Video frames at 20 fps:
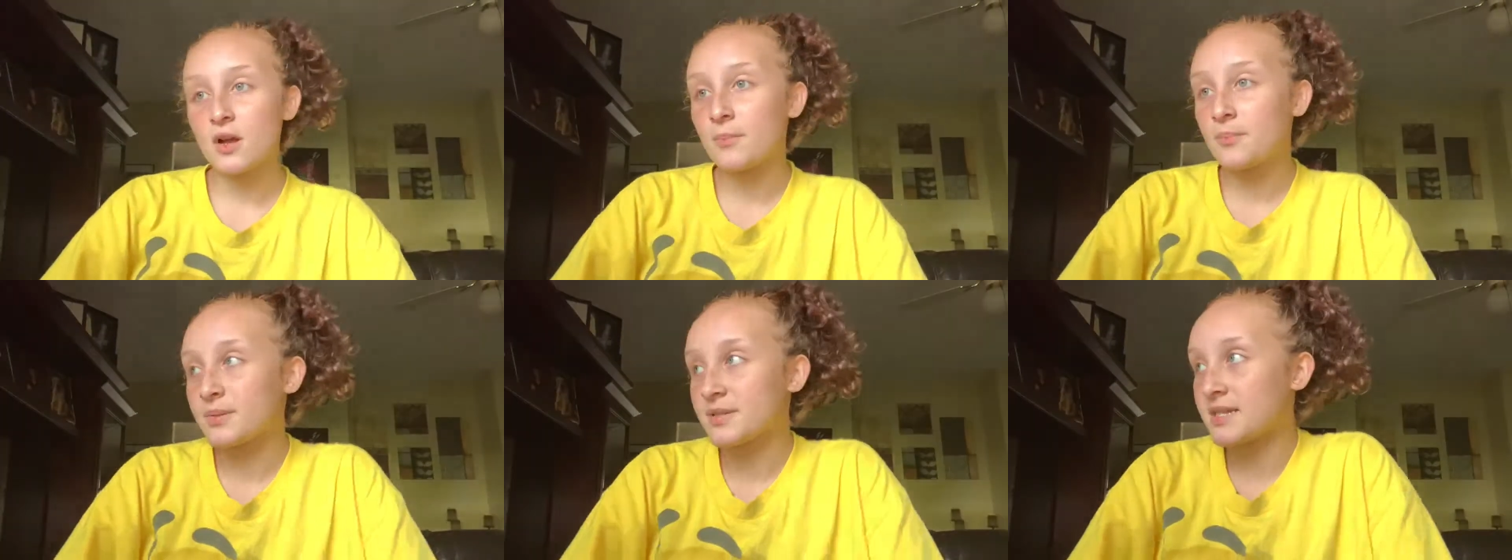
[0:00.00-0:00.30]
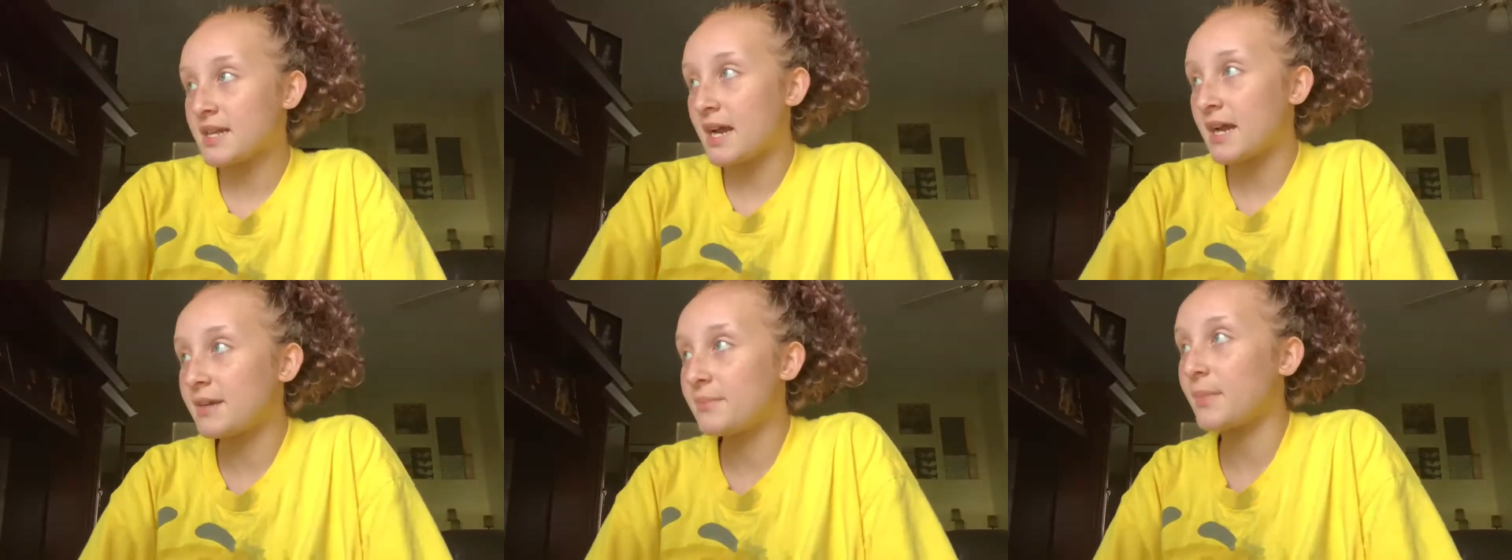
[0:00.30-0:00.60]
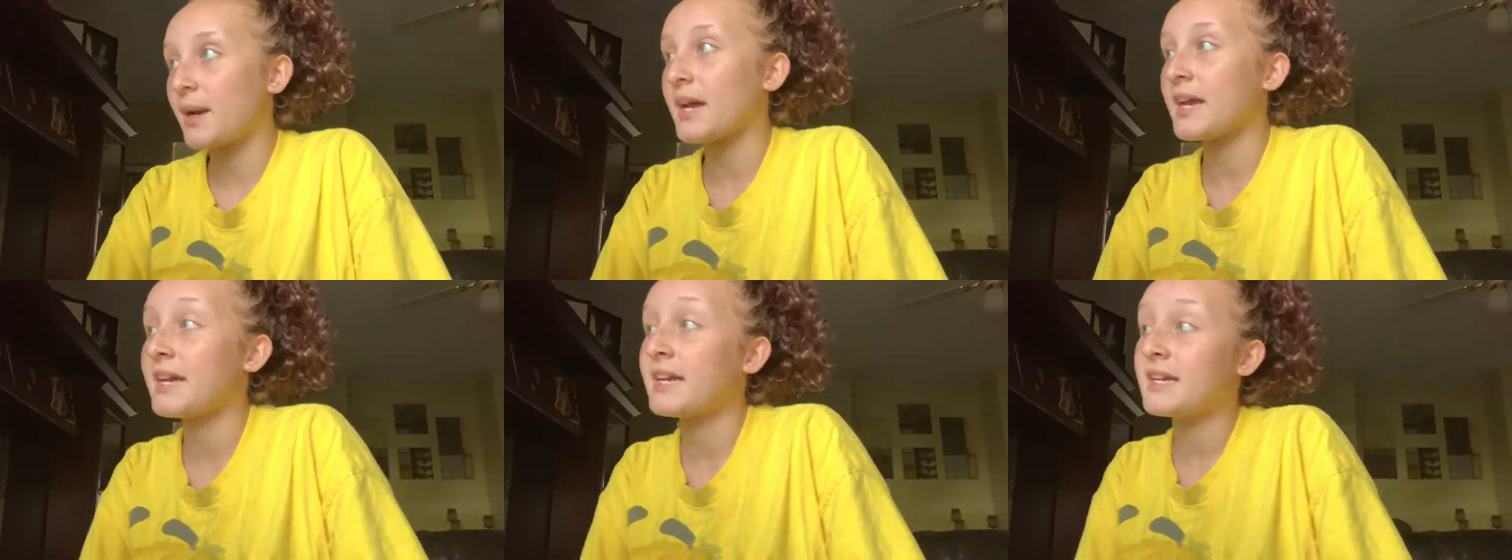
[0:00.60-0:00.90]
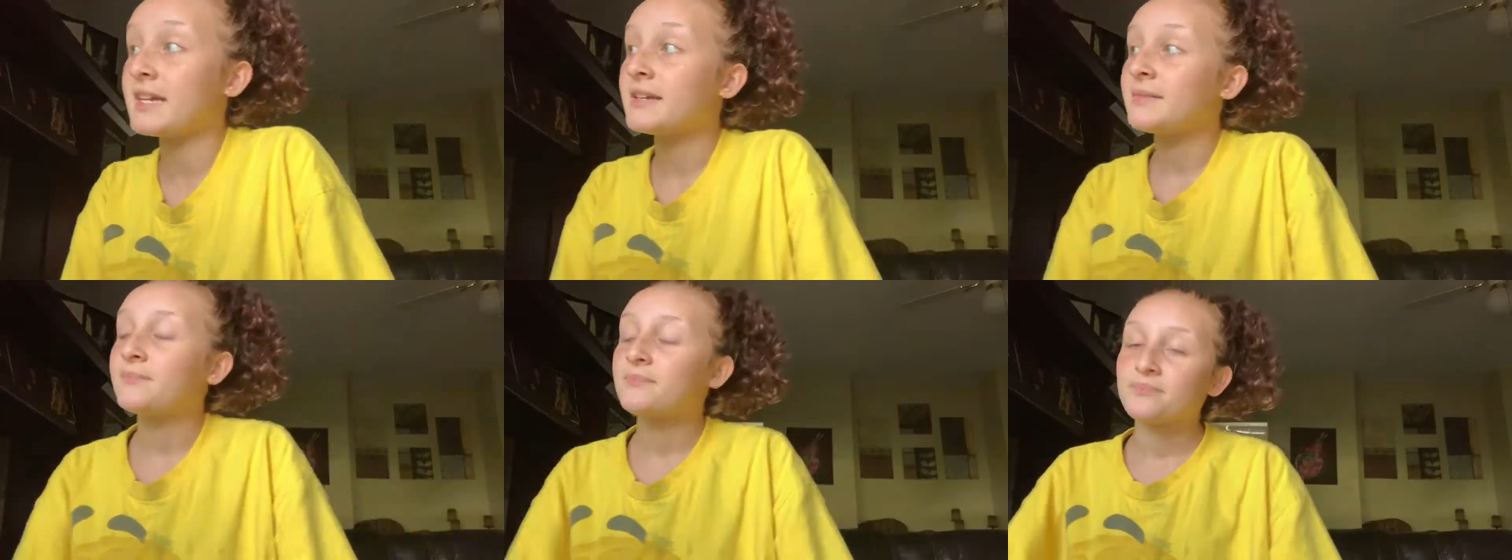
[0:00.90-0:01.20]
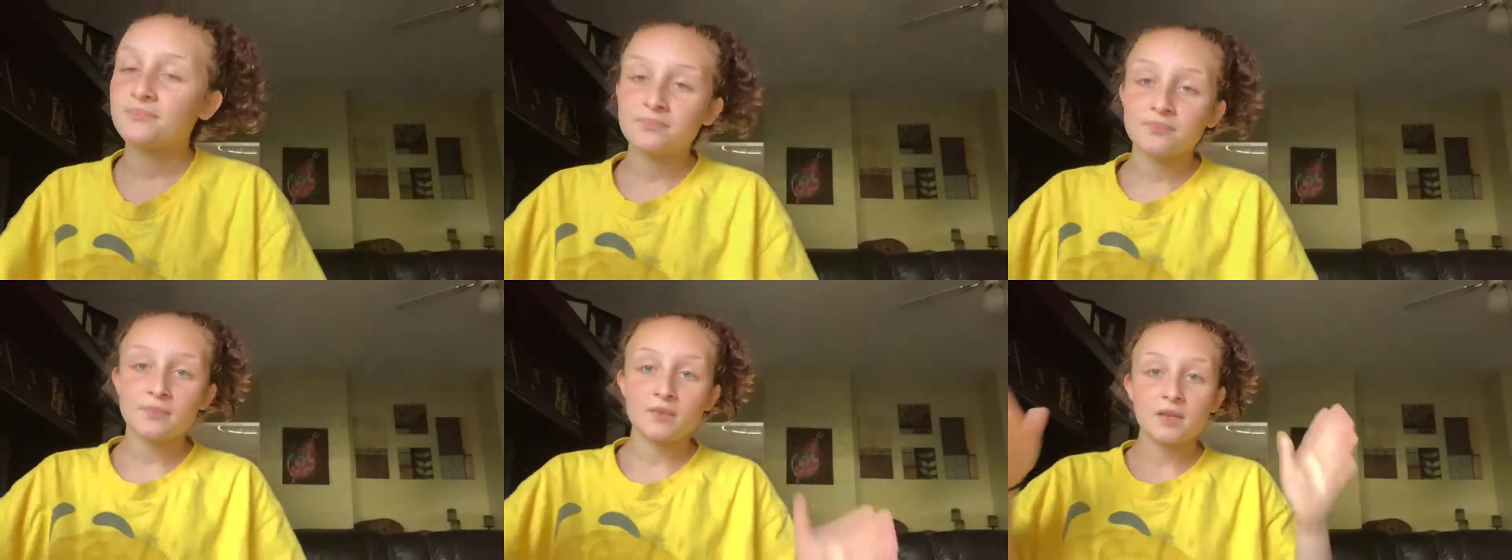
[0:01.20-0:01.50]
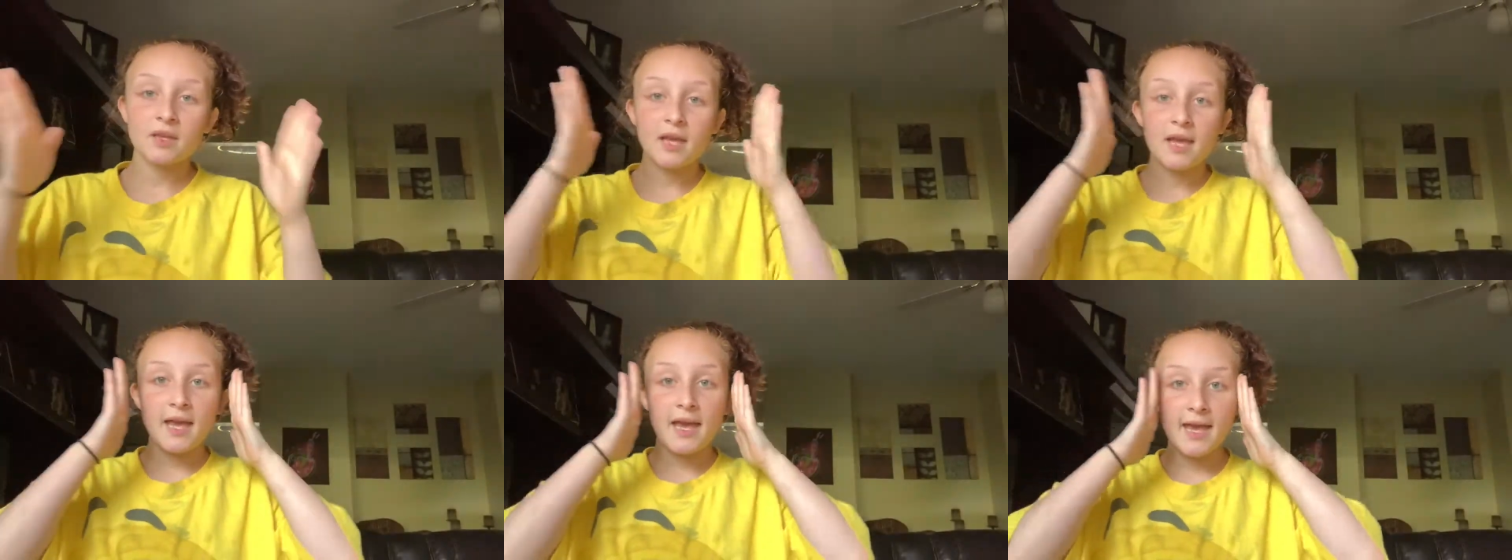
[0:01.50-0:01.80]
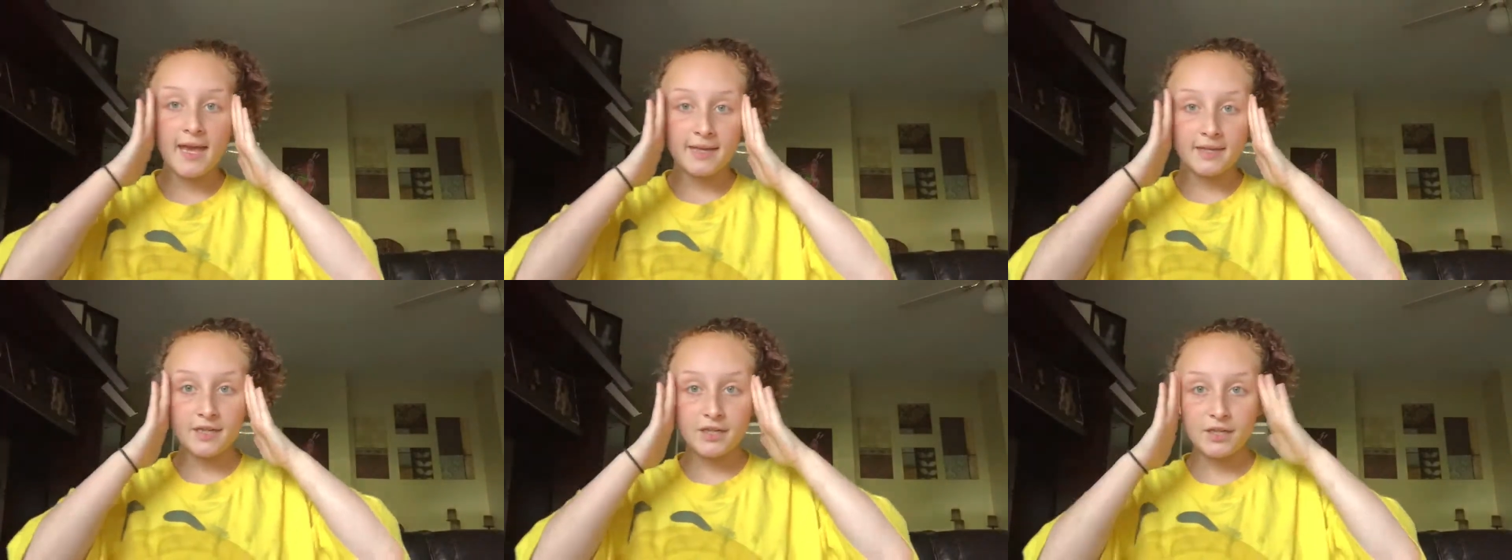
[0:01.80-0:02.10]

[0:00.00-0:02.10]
beside my head